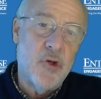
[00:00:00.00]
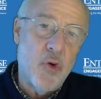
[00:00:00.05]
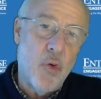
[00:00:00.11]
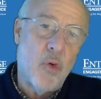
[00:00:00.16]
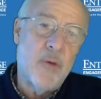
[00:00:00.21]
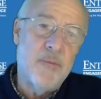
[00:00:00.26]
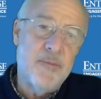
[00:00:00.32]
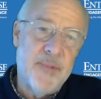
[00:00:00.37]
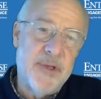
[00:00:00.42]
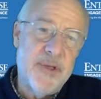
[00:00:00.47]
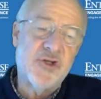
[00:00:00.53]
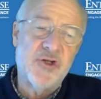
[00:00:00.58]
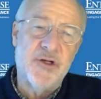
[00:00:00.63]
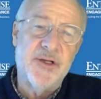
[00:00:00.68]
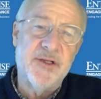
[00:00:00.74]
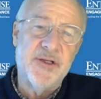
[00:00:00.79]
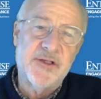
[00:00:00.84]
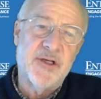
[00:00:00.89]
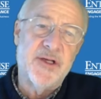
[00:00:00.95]
your
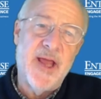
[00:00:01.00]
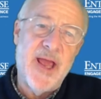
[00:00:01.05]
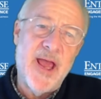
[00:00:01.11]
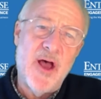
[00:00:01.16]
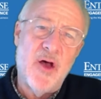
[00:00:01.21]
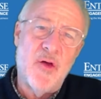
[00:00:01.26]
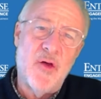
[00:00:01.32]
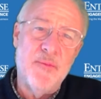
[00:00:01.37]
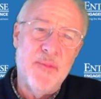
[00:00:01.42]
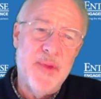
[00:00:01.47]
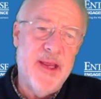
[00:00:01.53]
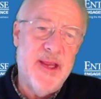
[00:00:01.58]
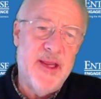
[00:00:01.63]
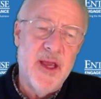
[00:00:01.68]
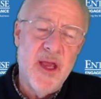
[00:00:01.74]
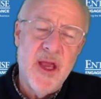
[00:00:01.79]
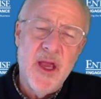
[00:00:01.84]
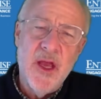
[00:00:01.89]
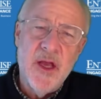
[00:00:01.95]
mission is going to help
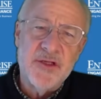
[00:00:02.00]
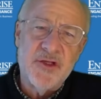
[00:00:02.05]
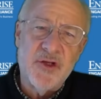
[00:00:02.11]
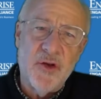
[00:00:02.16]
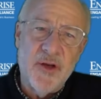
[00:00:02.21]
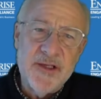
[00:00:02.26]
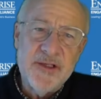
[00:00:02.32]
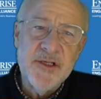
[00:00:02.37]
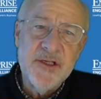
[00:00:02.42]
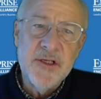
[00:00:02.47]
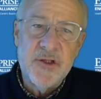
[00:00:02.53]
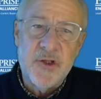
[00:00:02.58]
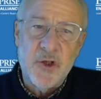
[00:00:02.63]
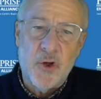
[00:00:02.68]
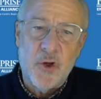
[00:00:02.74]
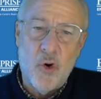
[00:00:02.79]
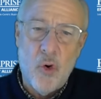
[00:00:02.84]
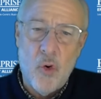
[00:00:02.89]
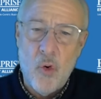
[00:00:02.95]
me so isn't
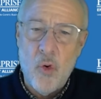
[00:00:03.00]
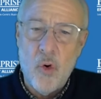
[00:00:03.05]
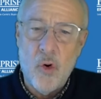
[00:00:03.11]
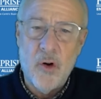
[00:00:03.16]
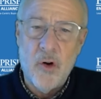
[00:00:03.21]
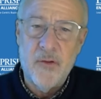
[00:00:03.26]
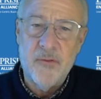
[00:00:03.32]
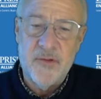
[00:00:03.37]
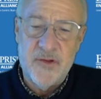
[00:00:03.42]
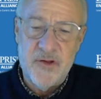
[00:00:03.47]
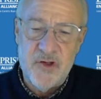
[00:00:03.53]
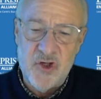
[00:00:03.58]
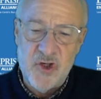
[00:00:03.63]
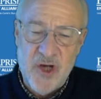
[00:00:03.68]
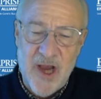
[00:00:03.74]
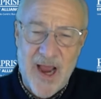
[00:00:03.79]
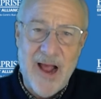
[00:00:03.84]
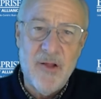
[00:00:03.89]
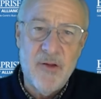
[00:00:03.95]
the core
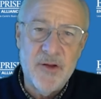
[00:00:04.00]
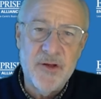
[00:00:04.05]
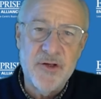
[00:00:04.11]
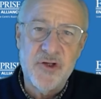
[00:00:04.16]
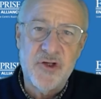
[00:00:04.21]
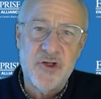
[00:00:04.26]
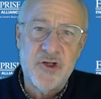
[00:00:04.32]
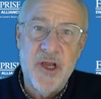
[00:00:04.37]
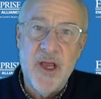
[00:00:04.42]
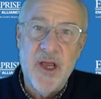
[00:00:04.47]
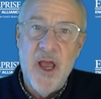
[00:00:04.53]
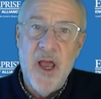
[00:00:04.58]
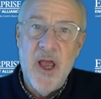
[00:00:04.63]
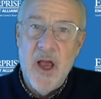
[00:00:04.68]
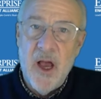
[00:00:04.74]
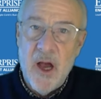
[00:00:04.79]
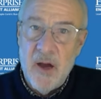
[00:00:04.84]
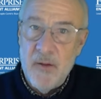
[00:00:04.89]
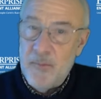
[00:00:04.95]
challenge
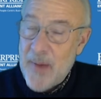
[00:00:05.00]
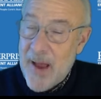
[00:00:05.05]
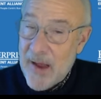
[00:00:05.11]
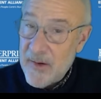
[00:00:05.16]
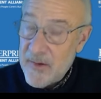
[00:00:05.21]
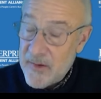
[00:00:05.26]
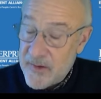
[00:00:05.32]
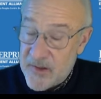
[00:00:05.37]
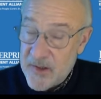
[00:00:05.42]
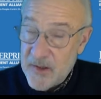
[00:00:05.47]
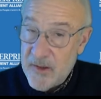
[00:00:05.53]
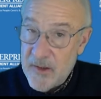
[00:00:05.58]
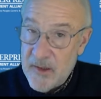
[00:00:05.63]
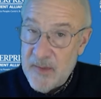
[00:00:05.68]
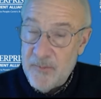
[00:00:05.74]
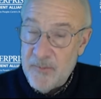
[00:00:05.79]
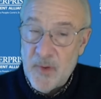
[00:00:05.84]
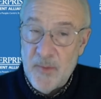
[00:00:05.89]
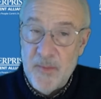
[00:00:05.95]
about to
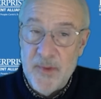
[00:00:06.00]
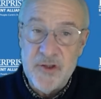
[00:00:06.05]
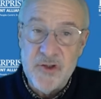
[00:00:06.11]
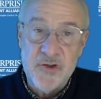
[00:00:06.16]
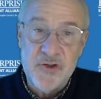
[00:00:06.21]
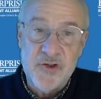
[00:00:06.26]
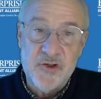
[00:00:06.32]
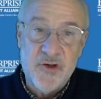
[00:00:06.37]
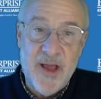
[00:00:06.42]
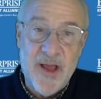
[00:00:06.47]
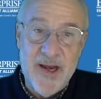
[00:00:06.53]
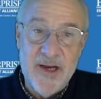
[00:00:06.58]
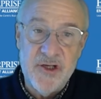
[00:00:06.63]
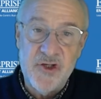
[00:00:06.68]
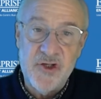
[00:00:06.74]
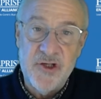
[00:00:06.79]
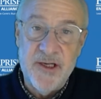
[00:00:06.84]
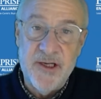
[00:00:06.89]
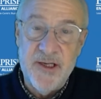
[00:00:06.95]
implement your
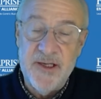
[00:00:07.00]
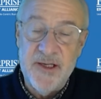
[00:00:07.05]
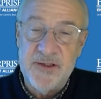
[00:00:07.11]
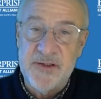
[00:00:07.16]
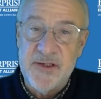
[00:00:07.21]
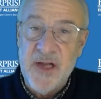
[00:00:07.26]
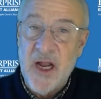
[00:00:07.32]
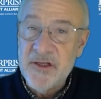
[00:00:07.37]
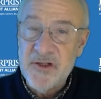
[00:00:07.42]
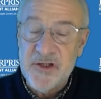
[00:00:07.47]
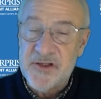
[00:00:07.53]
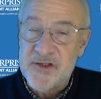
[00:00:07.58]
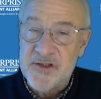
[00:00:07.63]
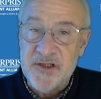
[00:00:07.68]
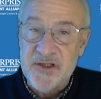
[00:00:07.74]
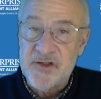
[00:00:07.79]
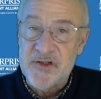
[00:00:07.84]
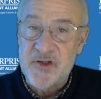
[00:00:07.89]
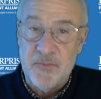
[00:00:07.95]
strategy it's not just
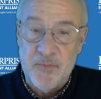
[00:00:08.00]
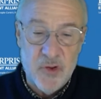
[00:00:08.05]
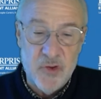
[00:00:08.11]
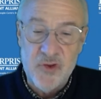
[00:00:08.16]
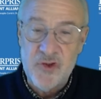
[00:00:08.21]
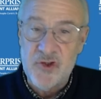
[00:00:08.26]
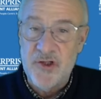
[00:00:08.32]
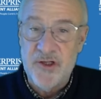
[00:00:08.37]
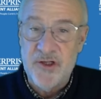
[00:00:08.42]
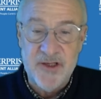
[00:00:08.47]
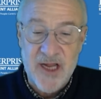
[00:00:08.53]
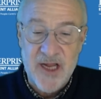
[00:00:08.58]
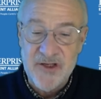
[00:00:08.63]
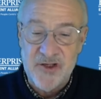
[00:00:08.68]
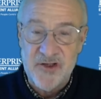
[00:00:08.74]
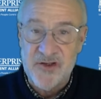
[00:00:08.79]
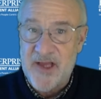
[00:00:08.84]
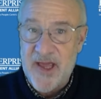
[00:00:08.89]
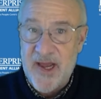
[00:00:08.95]
distribution
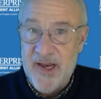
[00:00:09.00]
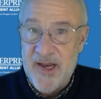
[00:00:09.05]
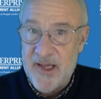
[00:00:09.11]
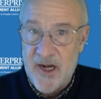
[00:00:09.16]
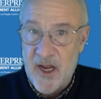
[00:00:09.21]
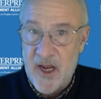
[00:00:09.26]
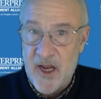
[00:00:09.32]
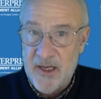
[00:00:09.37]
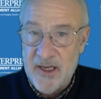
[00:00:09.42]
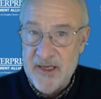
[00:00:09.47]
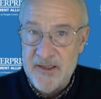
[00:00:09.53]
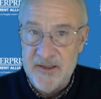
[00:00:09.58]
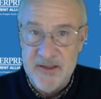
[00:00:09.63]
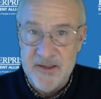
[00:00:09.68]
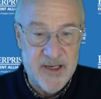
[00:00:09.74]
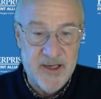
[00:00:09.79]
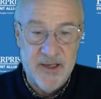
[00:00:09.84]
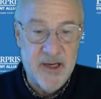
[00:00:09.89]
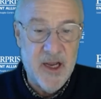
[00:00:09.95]
not just getting it on
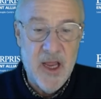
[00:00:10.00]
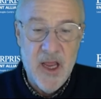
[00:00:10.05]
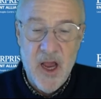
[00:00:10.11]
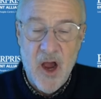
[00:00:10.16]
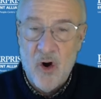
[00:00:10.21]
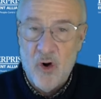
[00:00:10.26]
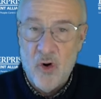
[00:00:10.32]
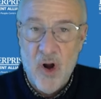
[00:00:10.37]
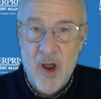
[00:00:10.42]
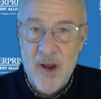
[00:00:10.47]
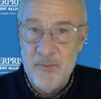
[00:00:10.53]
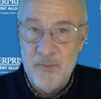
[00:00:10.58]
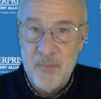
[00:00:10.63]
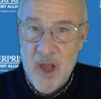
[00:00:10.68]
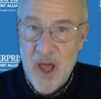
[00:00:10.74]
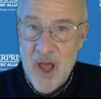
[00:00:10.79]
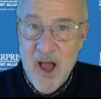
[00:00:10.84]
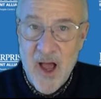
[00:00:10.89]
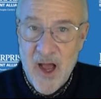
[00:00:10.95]
linkedin or on
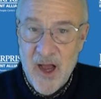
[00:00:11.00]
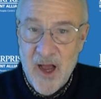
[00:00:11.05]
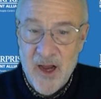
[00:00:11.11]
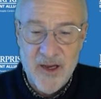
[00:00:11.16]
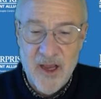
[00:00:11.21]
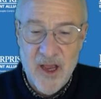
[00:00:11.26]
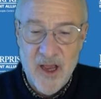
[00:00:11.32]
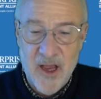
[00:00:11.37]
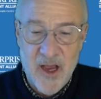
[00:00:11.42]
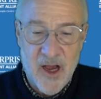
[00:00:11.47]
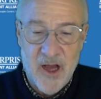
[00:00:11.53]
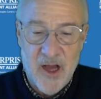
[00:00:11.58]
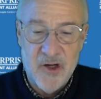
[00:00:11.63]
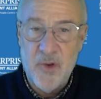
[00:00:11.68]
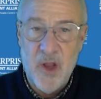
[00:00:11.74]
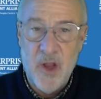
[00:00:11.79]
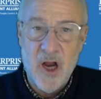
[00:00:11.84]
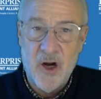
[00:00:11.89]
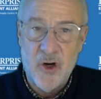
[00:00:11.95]
blog on
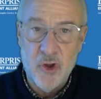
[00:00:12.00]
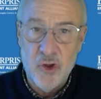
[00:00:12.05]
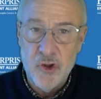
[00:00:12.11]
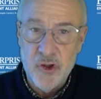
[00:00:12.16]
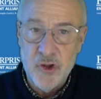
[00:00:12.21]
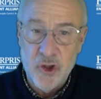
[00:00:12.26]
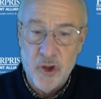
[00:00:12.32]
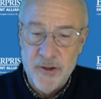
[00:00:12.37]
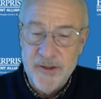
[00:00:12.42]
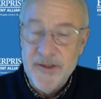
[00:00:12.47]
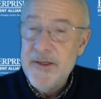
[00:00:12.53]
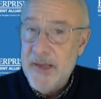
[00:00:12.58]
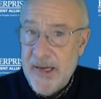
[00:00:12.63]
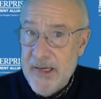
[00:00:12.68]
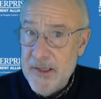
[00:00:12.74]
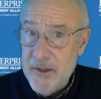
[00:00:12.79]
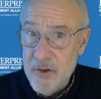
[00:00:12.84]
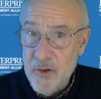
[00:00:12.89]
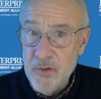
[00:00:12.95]
your blog or in your
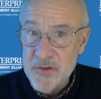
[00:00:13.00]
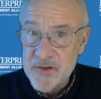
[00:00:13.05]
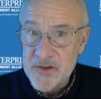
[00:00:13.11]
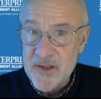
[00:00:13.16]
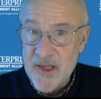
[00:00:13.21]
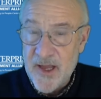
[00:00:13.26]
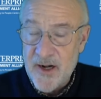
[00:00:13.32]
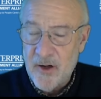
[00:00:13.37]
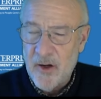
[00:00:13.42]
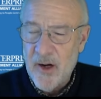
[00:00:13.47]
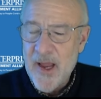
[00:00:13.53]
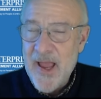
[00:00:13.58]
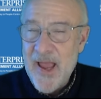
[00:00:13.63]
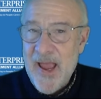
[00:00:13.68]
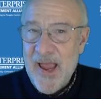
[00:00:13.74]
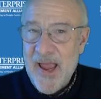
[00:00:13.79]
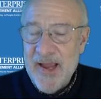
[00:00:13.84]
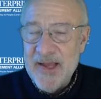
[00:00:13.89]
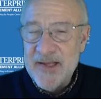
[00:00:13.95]
e-newsletter
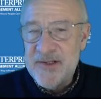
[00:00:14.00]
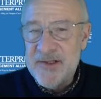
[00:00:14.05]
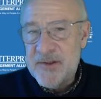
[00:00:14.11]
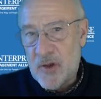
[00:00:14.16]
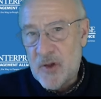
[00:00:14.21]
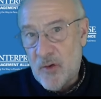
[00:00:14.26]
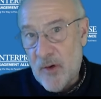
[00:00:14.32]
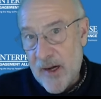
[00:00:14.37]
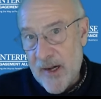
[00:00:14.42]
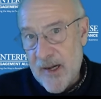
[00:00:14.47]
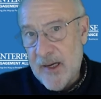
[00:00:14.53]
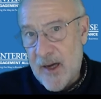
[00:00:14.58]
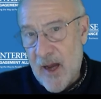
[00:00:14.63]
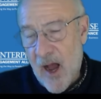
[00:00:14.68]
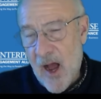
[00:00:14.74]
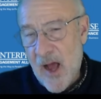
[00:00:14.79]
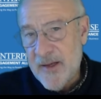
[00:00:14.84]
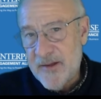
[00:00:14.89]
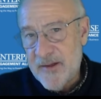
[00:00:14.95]
it's creating
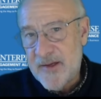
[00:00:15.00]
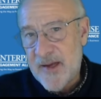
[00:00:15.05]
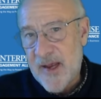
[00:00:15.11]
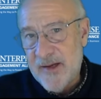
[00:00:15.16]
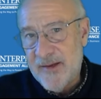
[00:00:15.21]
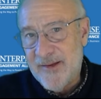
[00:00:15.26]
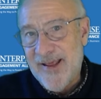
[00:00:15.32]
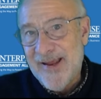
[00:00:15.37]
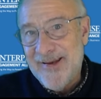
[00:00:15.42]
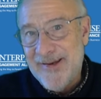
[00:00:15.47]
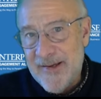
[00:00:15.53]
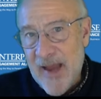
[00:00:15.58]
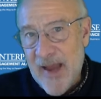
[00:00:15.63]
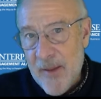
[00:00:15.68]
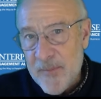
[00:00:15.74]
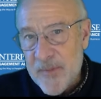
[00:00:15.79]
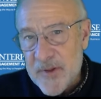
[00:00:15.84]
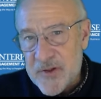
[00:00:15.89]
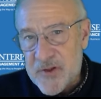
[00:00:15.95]
content that
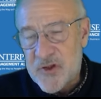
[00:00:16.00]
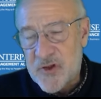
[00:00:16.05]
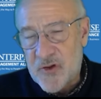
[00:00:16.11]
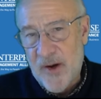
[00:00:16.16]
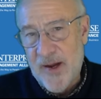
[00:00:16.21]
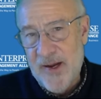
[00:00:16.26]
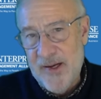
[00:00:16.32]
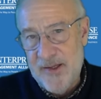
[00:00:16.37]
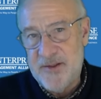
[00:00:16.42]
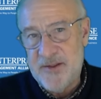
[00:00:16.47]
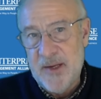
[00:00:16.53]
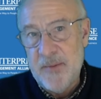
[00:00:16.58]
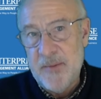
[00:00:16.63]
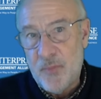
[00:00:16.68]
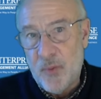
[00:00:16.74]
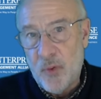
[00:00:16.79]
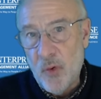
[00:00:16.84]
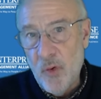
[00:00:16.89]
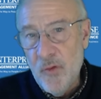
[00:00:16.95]
demonstrates
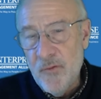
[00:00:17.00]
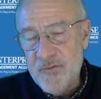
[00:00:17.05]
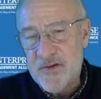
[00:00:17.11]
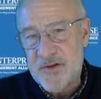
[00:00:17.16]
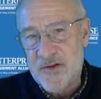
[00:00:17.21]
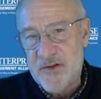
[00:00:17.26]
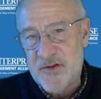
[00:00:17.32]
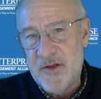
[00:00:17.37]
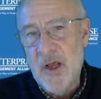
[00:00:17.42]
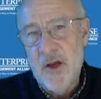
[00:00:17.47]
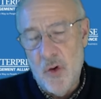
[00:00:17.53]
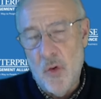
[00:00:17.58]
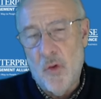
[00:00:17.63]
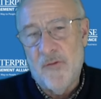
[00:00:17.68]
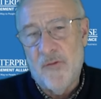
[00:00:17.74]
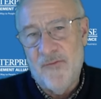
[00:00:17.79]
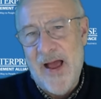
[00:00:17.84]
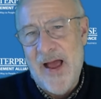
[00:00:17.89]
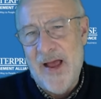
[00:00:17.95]
and proves
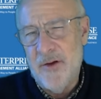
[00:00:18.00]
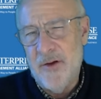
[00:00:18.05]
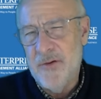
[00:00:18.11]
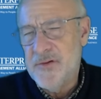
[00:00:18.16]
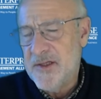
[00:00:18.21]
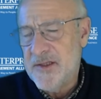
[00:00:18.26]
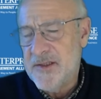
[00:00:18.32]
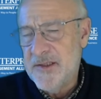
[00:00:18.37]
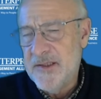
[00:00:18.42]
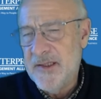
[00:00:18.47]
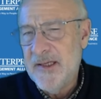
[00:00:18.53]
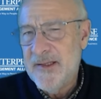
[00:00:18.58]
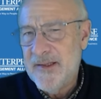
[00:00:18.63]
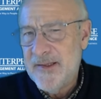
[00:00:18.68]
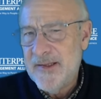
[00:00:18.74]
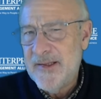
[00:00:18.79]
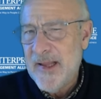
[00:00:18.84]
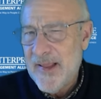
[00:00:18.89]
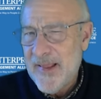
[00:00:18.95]
your values isn't it
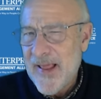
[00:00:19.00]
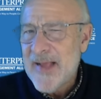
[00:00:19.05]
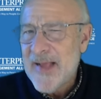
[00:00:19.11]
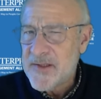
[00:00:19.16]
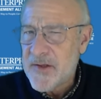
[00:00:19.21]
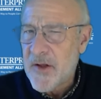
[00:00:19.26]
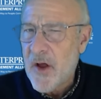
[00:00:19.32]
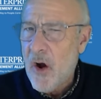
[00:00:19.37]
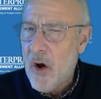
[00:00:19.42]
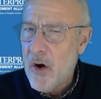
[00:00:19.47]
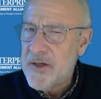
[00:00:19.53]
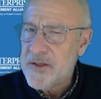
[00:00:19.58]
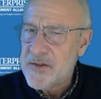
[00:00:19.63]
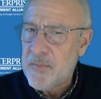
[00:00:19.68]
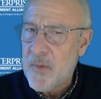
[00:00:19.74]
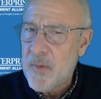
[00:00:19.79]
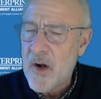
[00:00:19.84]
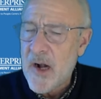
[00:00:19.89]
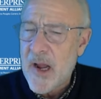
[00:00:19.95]
that's the
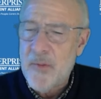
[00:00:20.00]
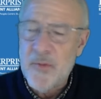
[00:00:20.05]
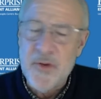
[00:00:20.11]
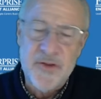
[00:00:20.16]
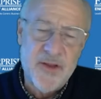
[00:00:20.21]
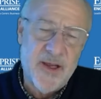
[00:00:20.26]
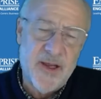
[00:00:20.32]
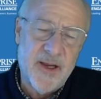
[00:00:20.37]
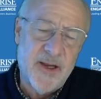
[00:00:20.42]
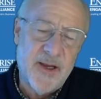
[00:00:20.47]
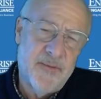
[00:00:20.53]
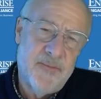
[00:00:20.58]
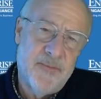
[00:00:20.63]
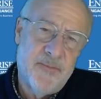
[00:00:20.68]
hardest part i would think